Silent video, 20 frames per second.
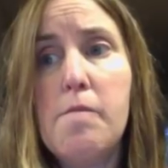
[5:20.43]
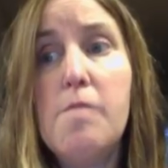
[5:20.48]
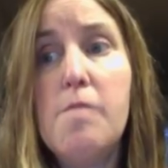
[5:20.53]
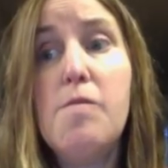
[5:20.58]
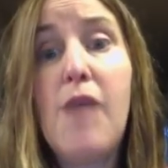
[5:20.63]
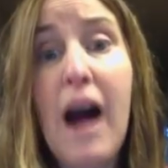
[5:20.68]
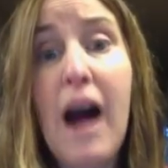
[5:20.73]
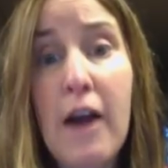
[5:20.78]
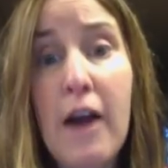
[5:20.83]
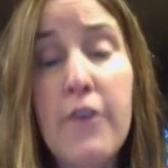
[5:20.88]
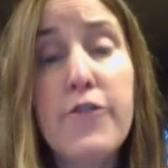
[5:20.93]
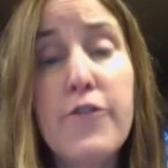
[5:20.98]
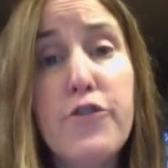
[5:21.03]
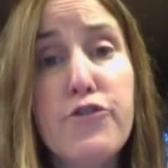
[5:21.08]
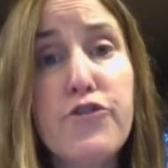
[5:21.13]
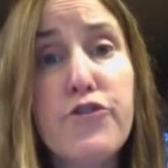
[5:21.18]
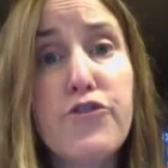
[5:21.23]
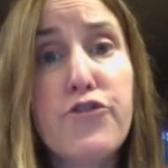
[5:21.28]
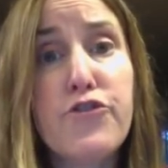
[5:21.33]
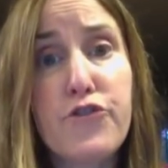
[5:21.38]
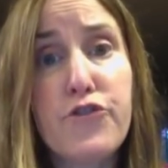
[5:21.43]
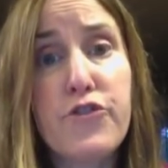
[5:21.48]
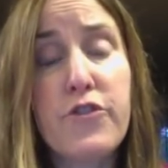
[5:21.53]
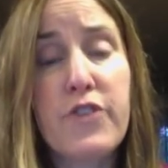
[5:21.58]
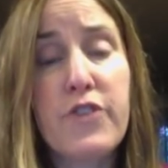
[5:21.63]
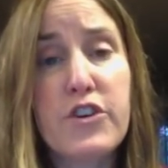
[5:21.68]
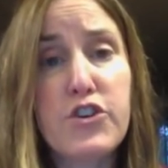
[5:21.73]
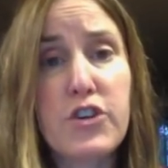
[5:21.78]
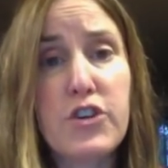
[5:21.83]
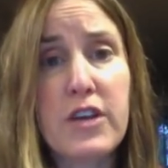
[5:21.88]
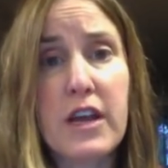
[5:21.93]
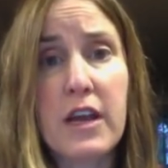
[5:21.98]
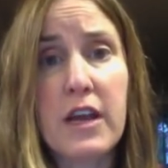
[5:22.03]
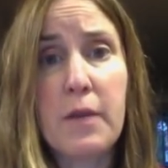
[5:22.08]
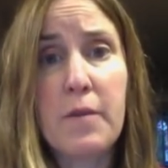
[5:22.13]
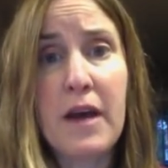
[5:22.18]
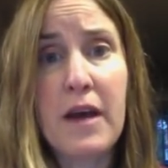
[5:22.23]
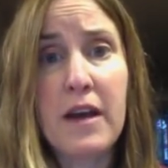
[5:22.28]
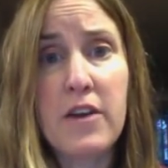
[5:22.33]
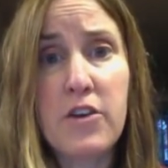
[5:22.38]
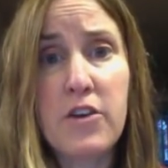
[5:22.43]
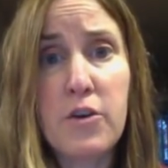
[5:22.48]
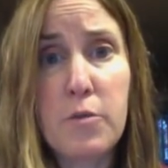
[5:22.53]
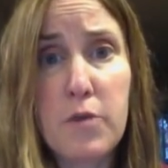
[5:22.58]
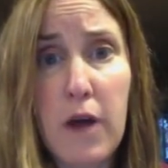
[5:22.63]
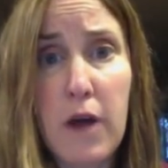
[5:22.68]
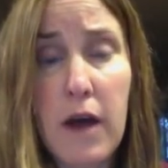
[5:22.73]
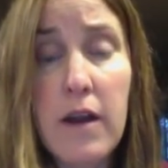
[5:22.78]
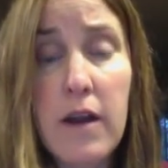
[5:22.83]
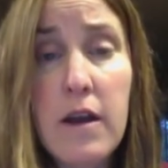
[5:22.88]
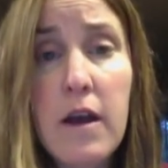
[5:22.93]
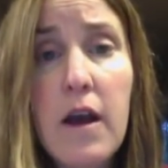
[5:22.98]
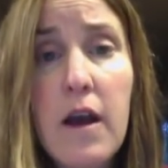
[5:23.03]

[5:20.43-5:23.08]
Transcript: out of your tissues and eventually getting it back into your blood.